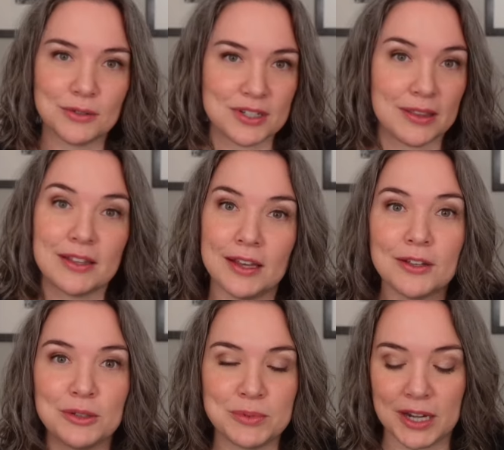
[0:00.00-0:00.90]
or something like a
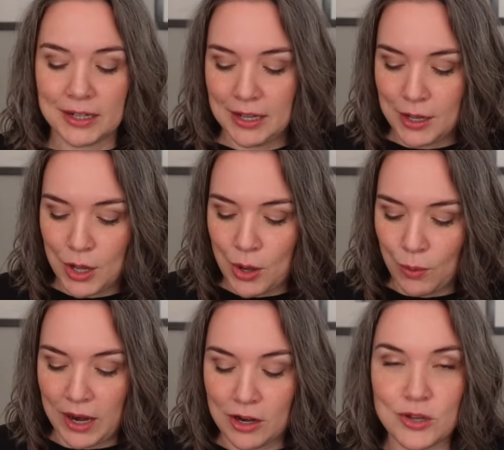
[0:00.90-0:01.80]
Loupedeck
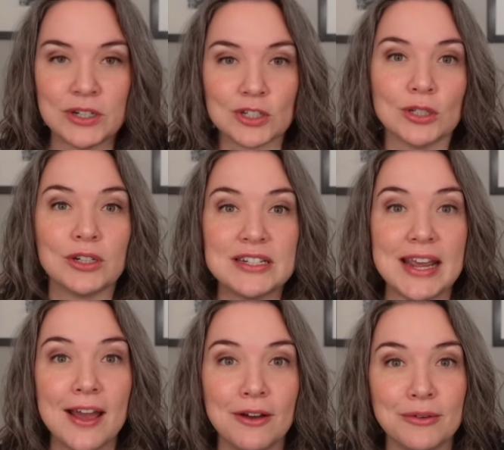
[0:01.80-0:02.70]
where you can just look
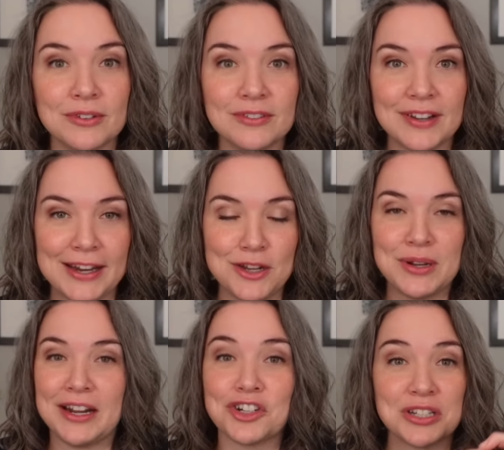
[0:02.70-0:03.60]
down and you
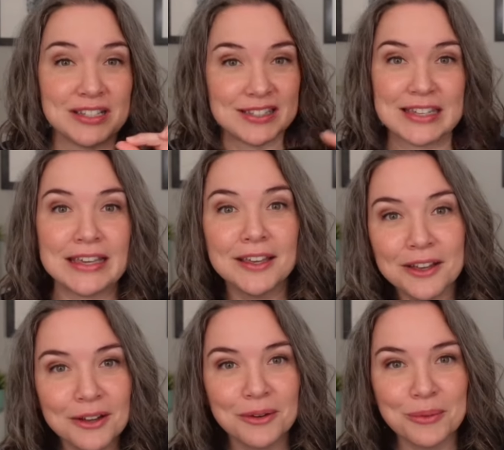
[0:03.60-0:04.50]
can actually see
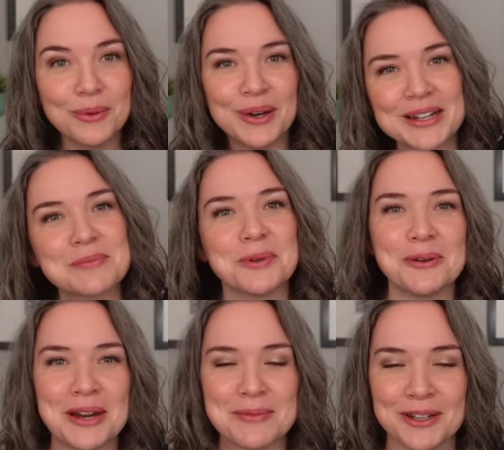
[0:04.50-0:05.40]
what's
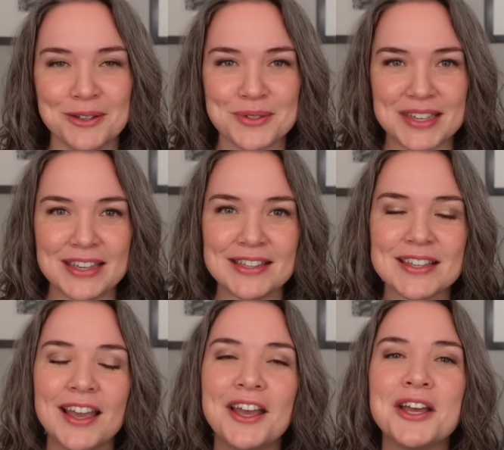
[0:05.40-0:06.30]
programmed on those keys.
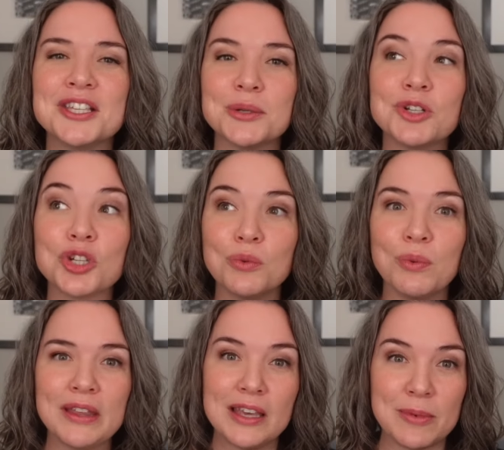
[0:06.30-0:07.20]
So it should
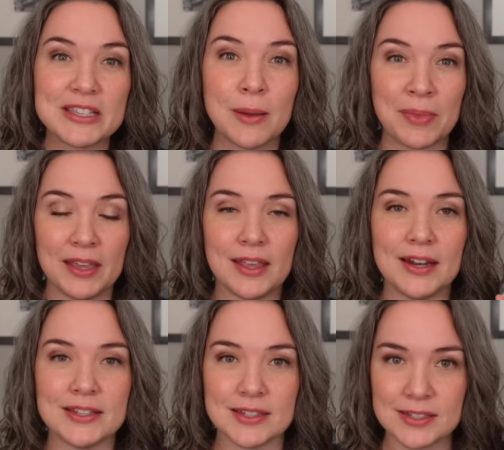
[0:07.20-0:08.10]
really be something that
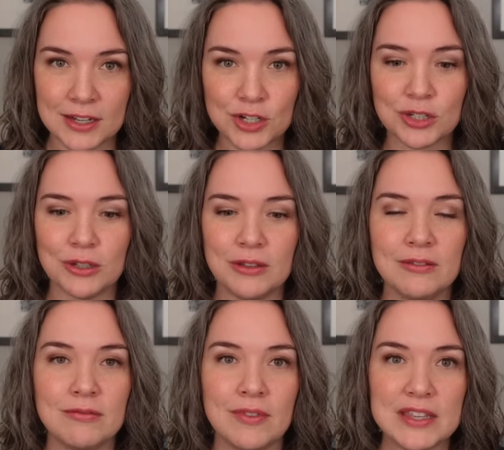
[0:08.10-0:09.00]
is essential,
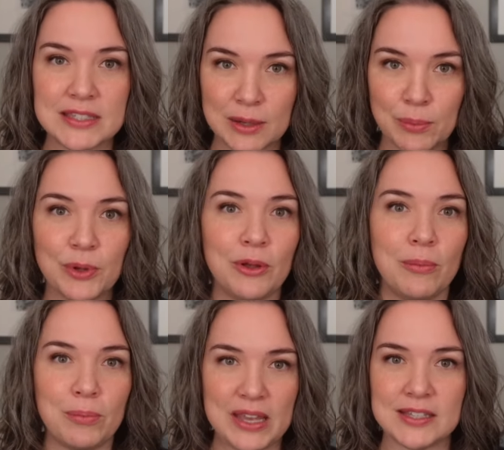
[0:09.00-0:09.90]

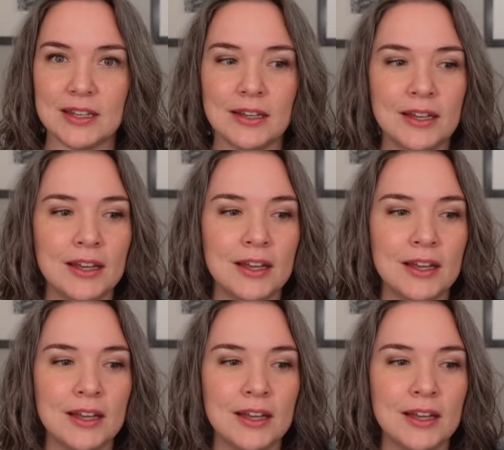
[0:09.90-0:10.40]
simple, basic